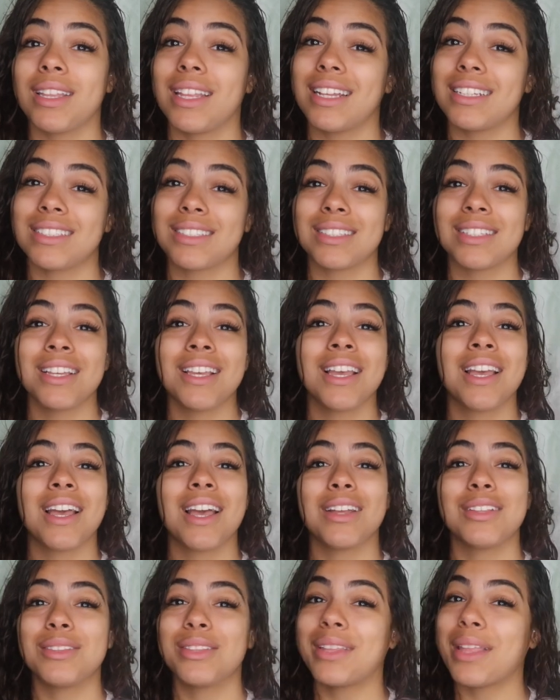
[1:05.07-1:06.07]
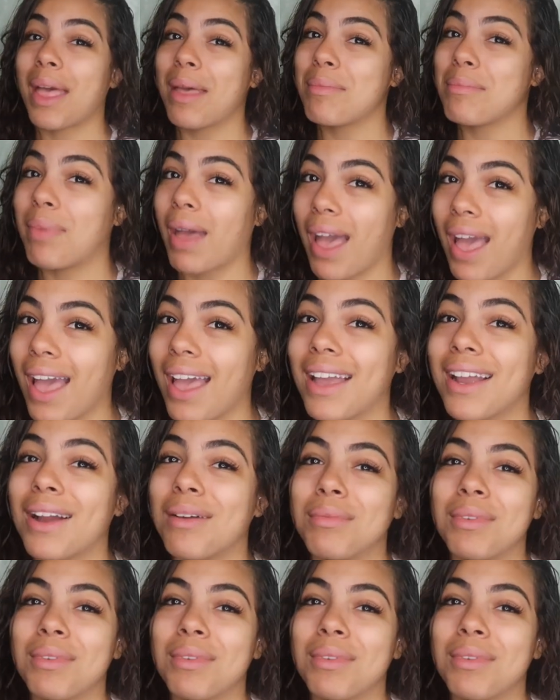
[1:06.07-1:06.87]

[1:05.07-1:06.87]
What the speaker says: And that's that bag.